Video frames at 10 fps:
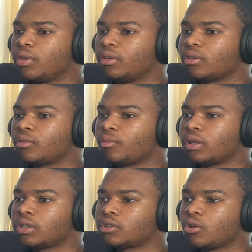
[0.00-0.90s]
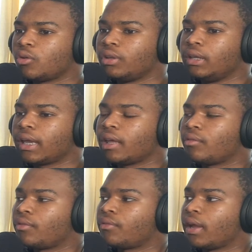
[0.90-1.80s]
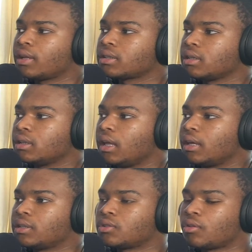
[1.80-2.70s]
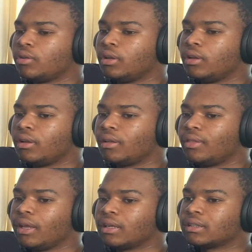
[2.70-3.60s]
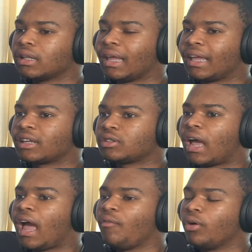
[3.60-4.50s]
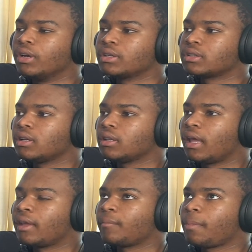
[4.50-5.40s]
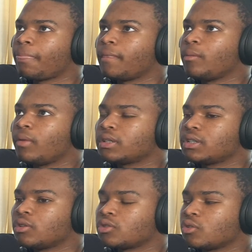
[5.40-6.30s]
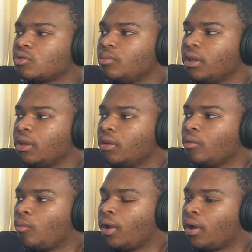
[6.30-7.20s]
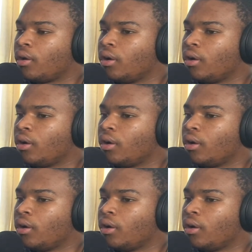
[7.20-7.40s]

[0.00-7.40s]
doesn't really show the negative effects that certain things like have on us. Like you may see on social media where